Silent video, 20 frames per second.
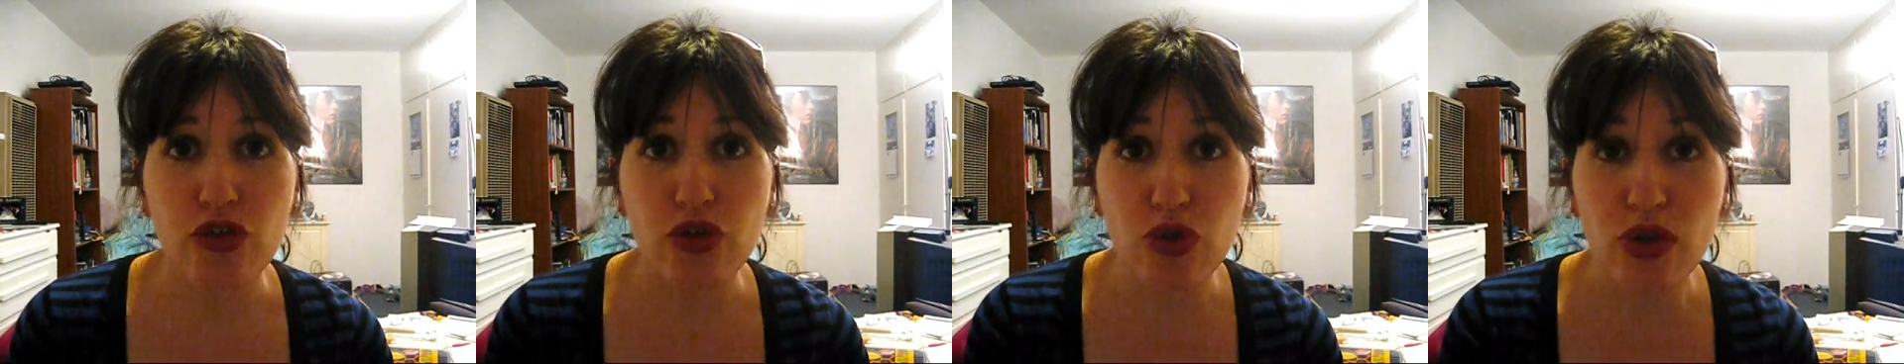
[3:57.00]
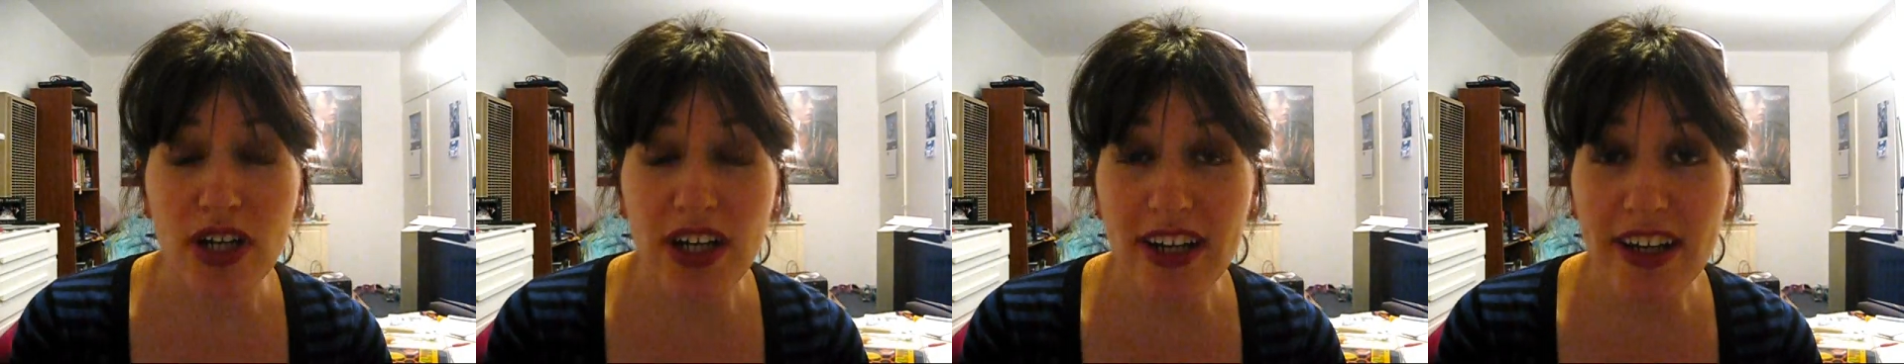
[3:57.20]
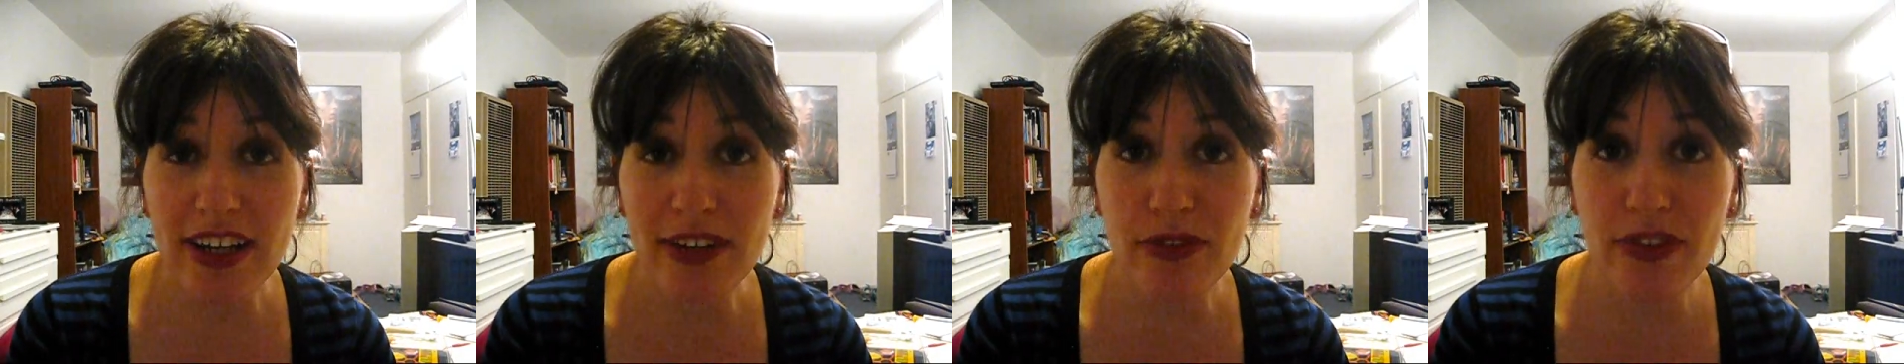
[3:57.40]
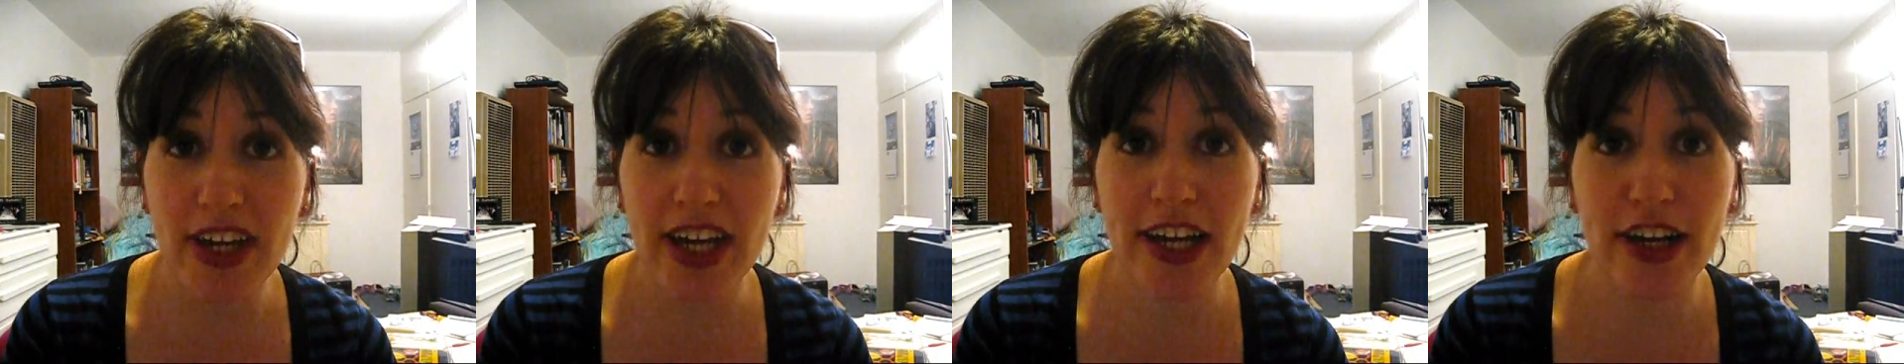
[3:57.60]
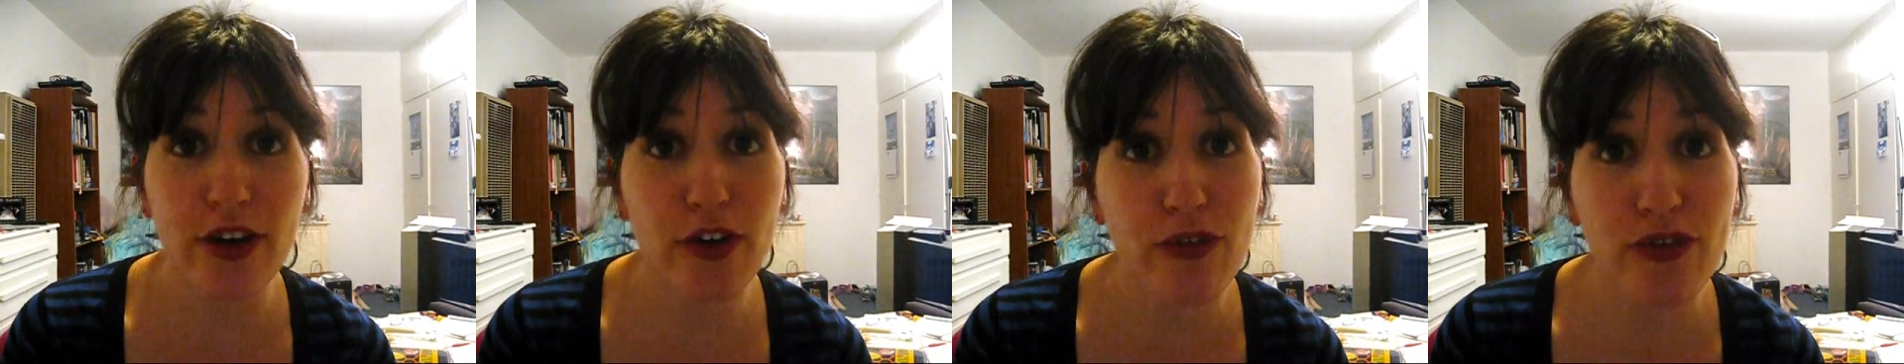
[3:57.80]
drive
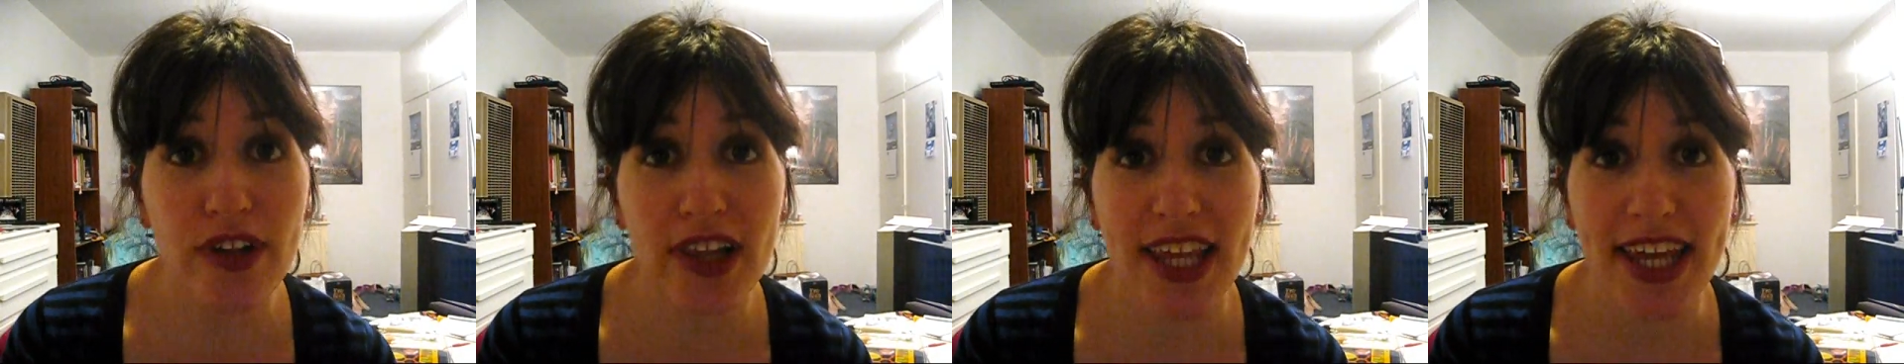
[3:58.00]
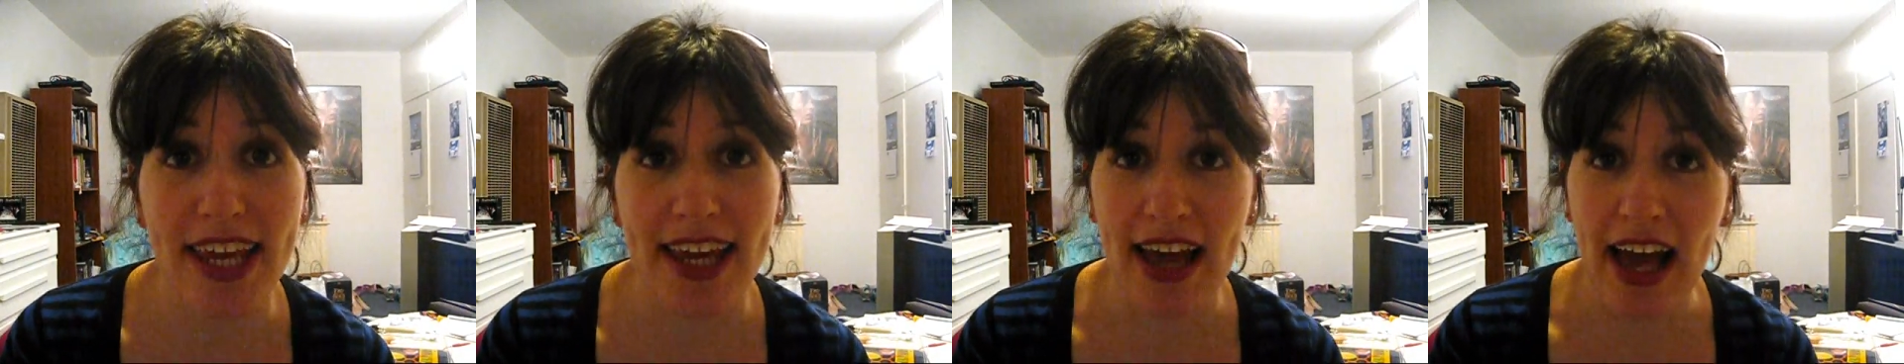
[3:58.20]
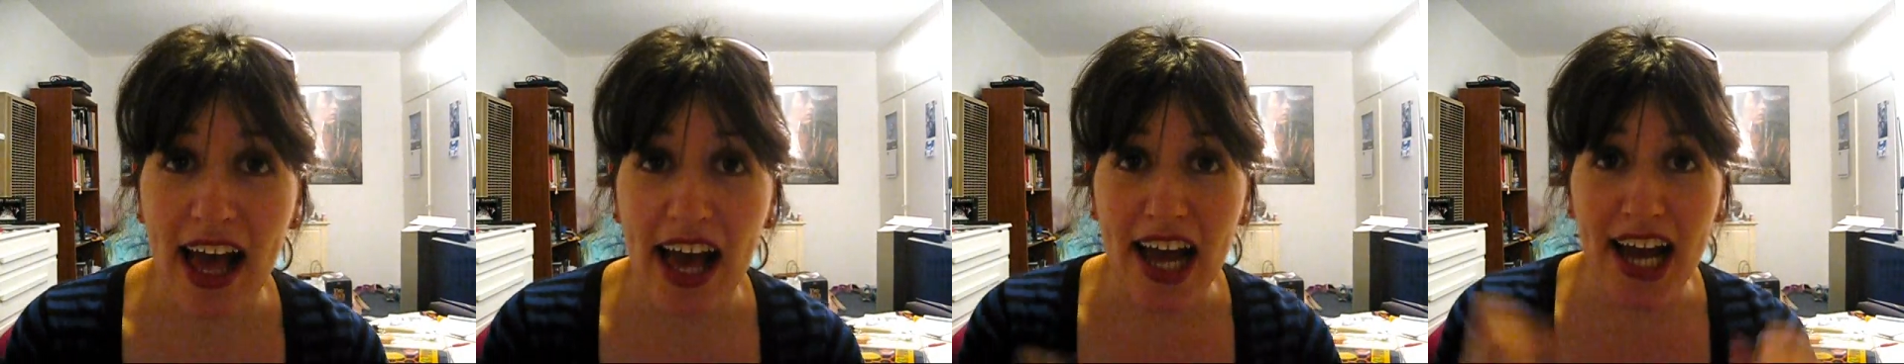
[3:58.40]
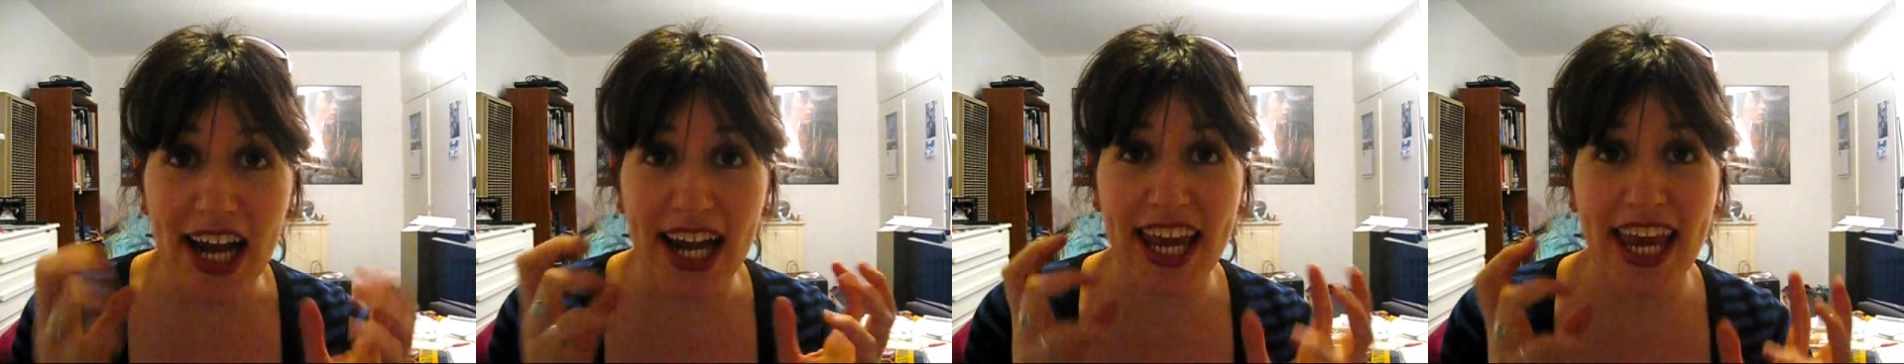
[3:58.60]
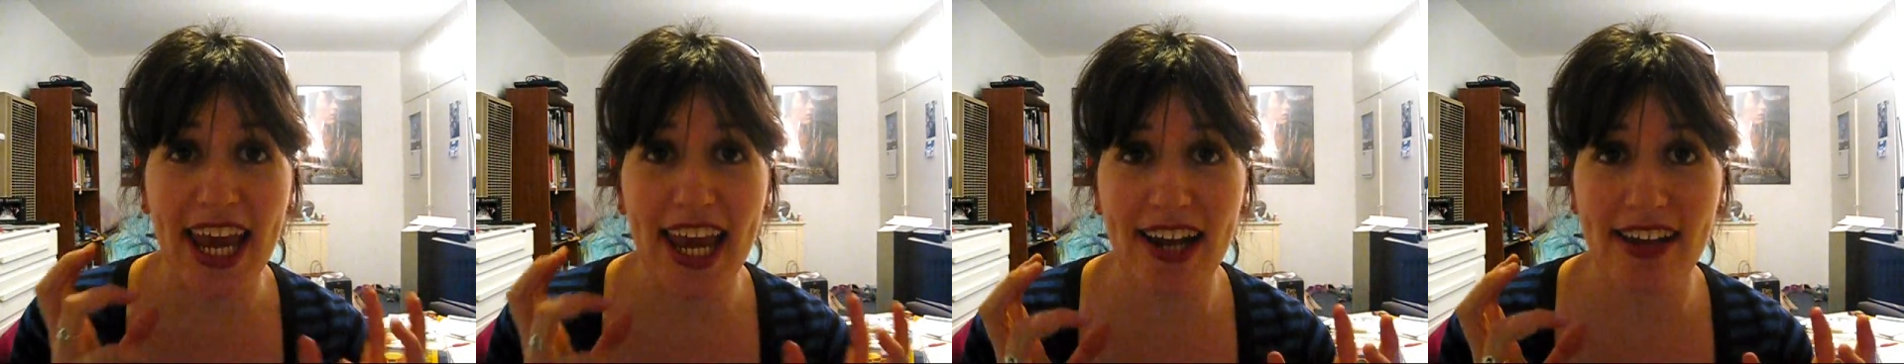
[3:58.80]
carefully.
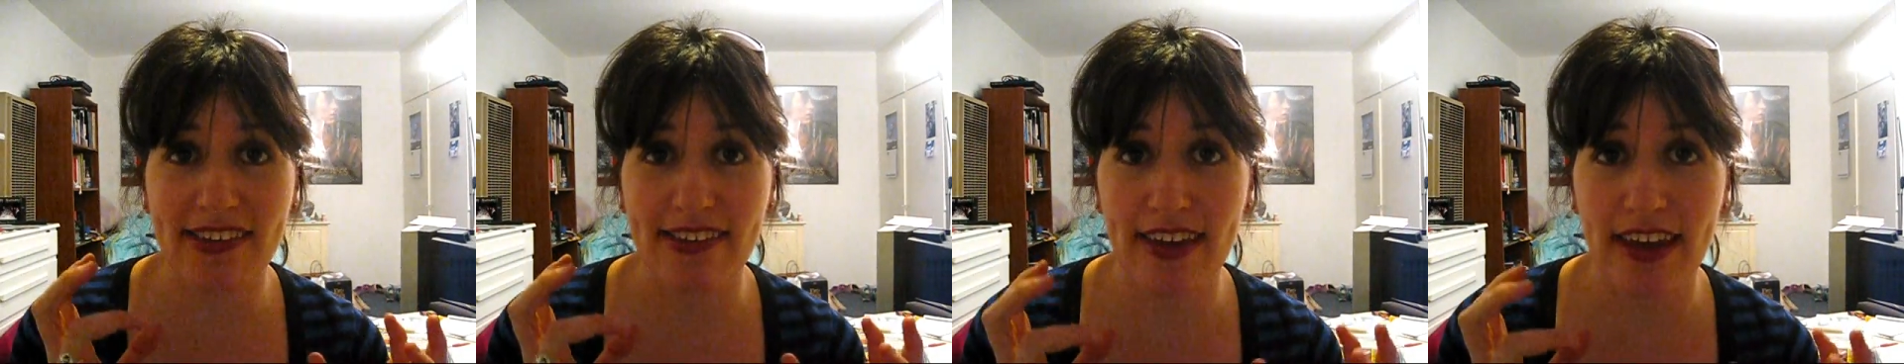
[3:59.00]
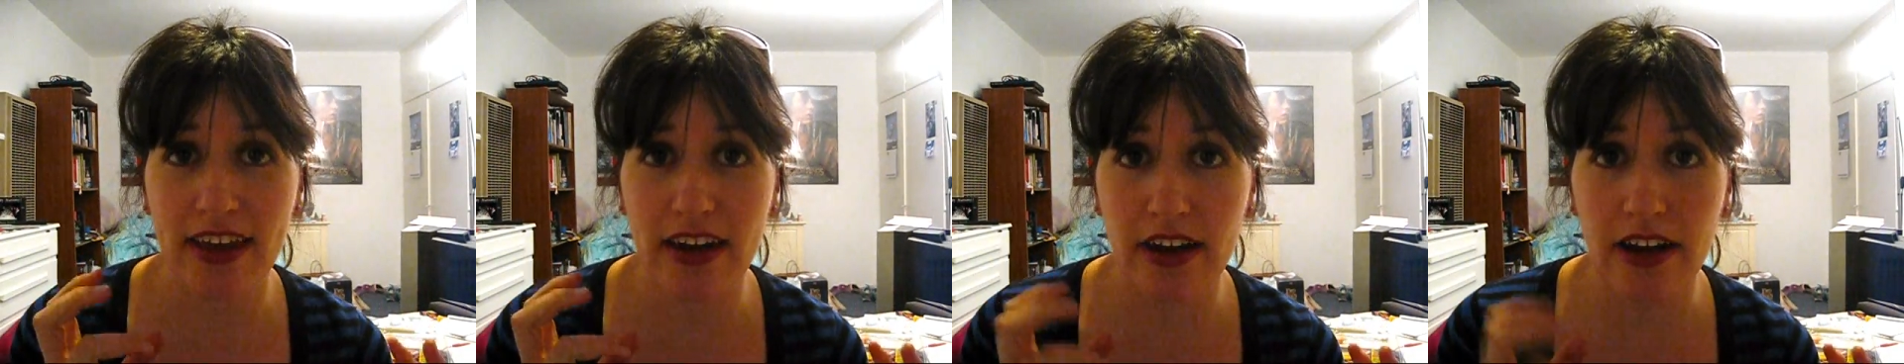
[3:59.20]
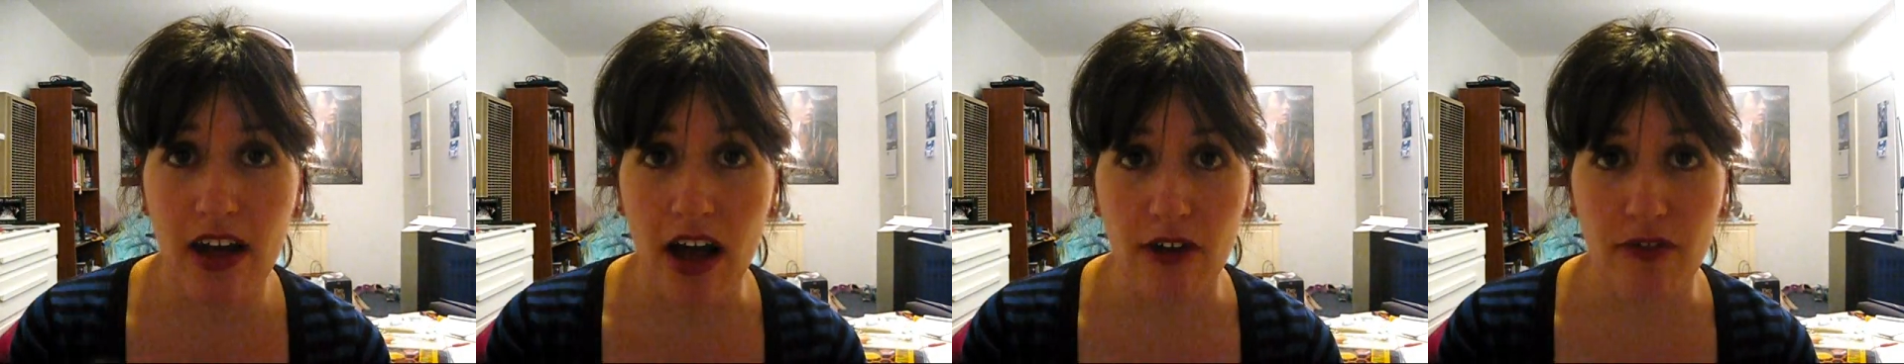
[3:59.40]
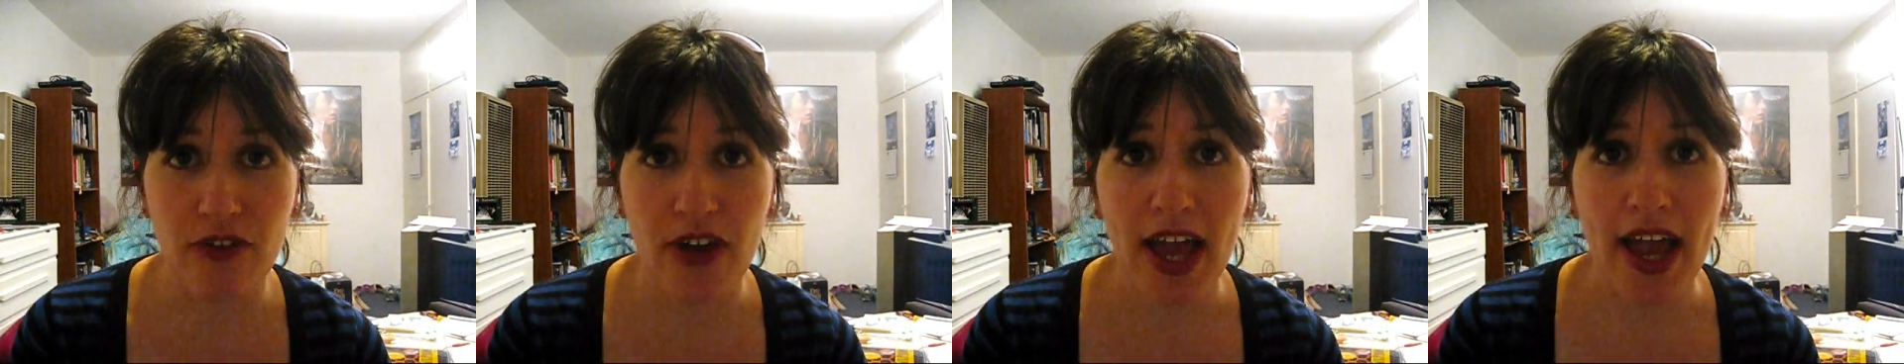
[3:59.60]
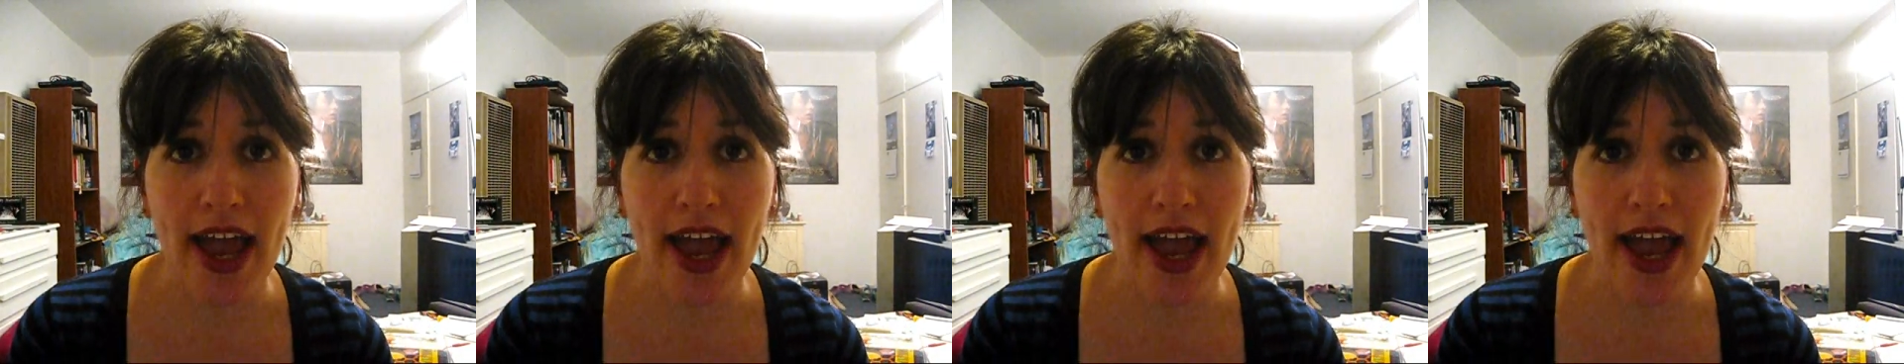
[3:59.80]
I can't say it enough.